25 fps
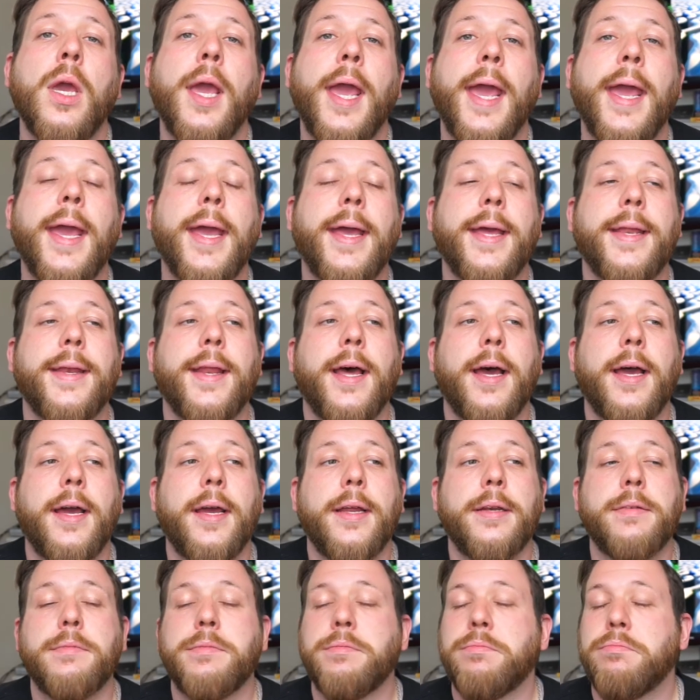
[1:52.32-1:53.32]
and
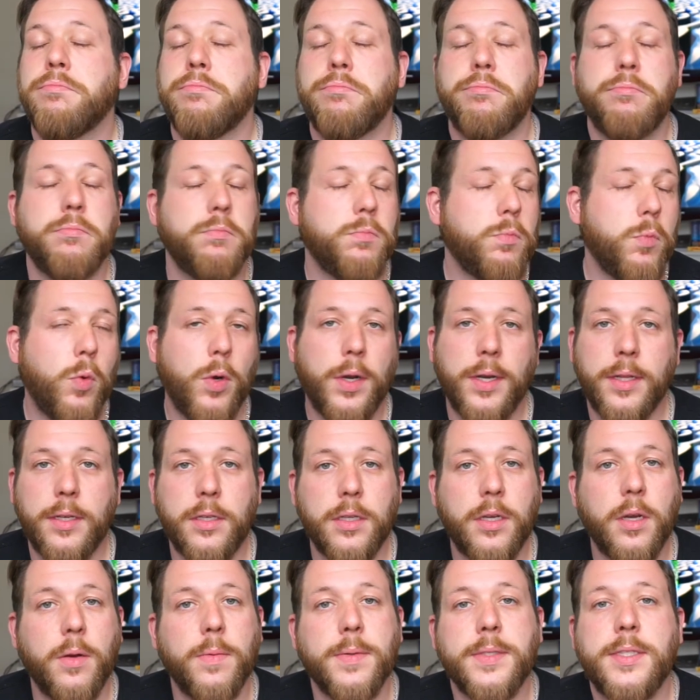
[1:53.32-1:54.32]
I wanted to
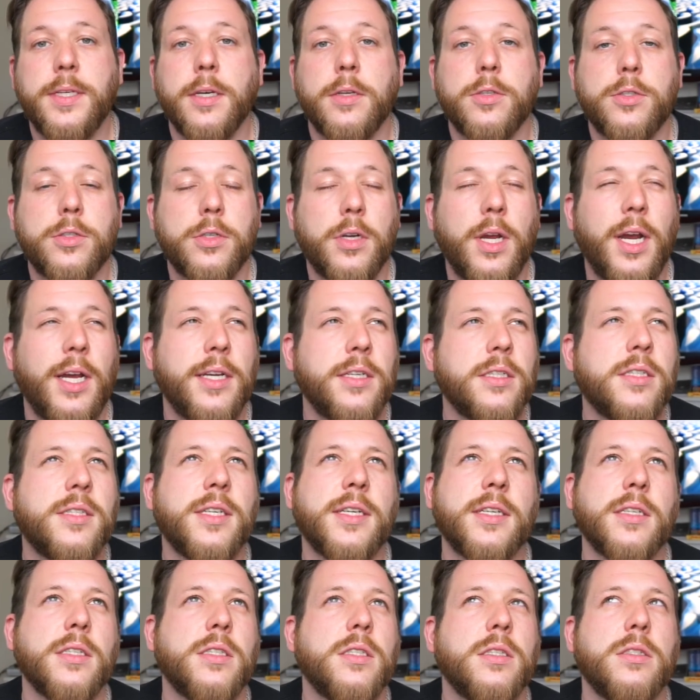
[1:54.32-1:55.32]
go with Telstra. I just
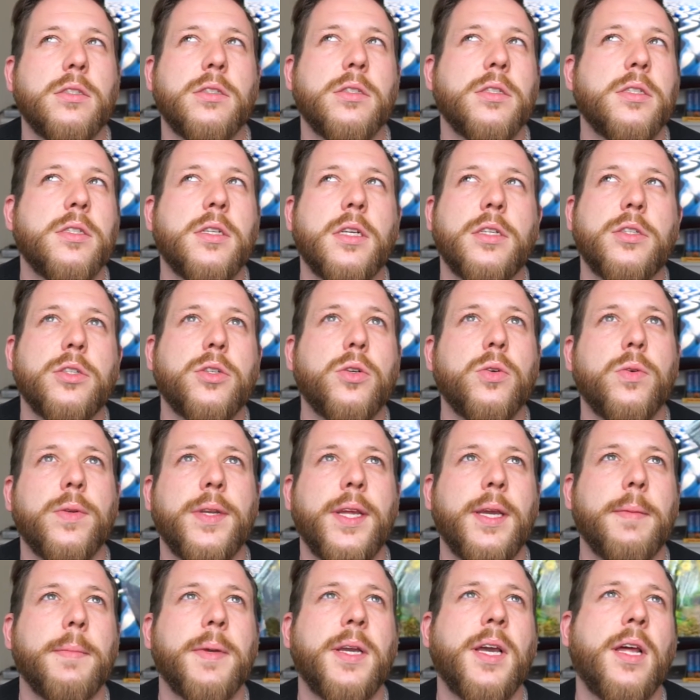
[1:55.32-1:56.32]
think it's just such a cool
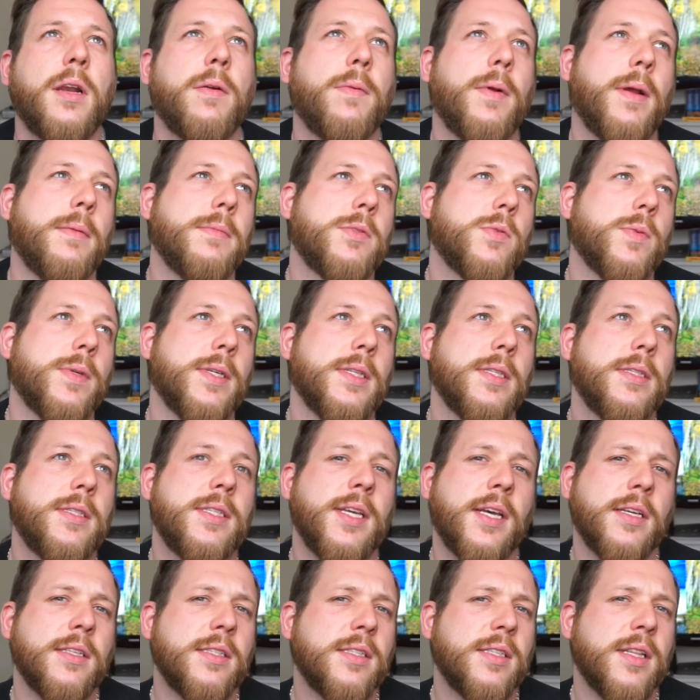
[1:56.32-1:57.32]
name. It kind of runs with
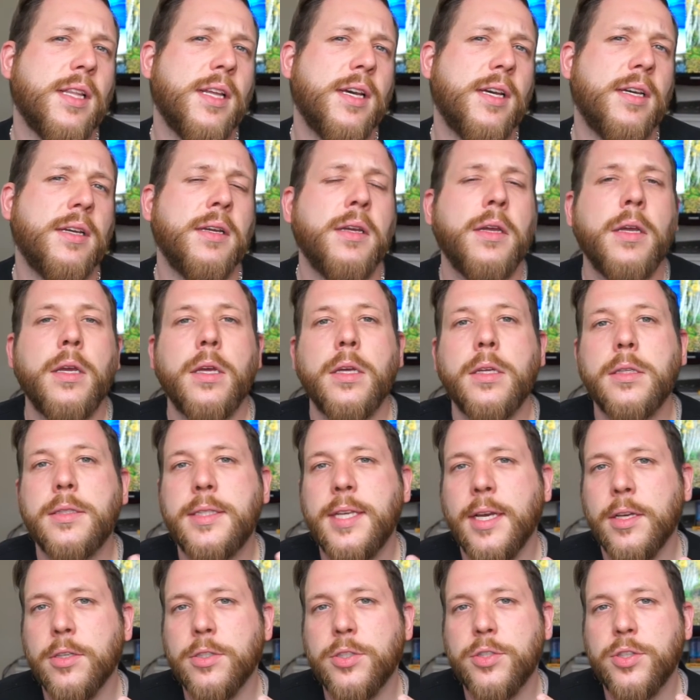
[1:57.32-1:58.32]
Tesla,
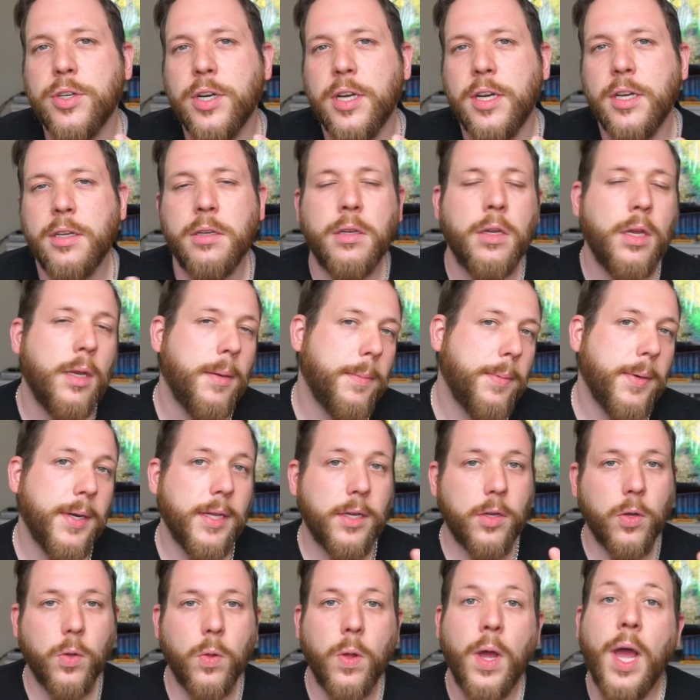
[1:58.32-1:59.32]
Telstra, pretty
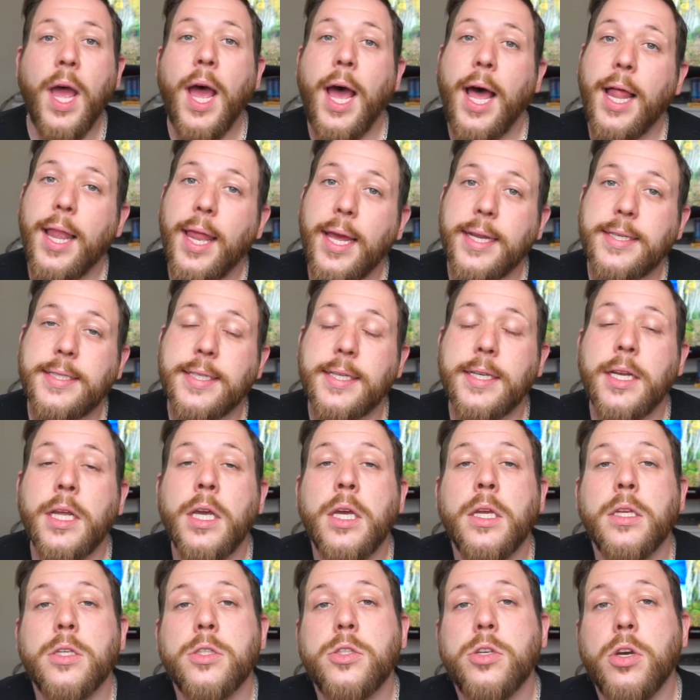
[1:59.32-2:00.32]
cool. I liked it.
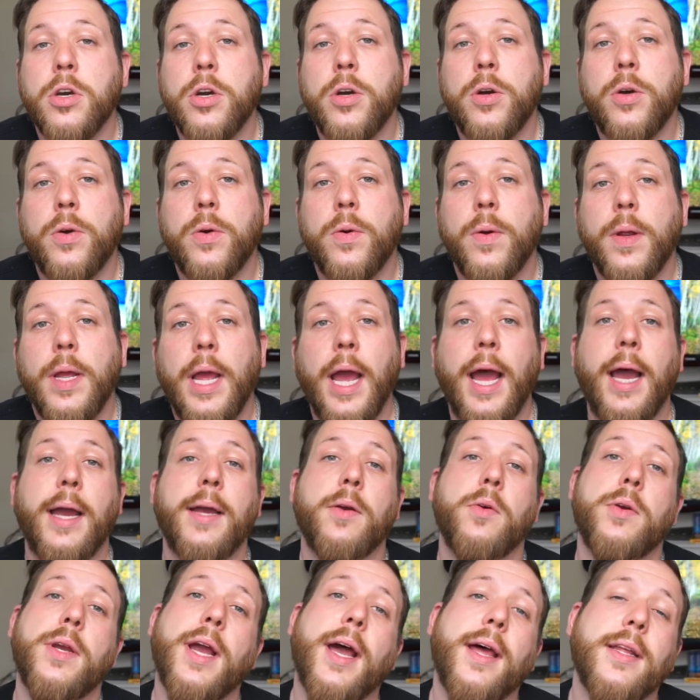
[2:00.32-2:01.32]
So
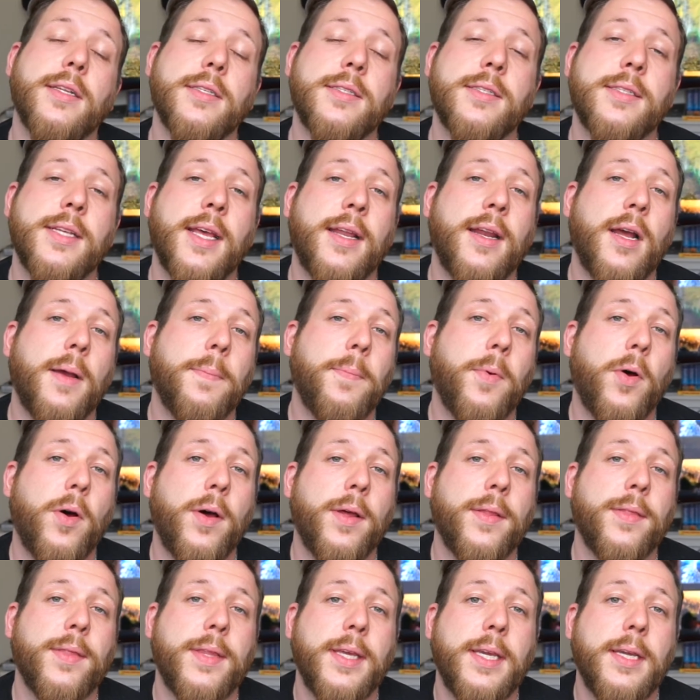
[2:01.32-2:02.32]
I got set up
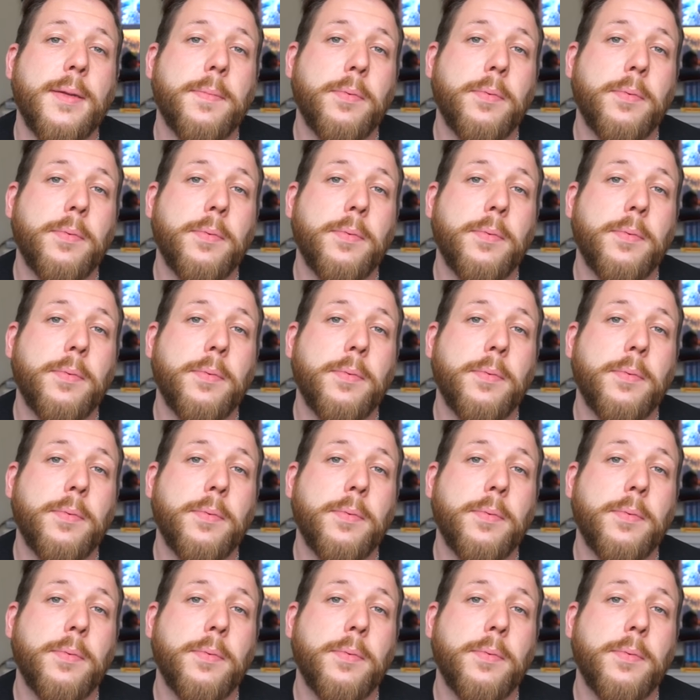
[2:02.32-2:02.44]
on the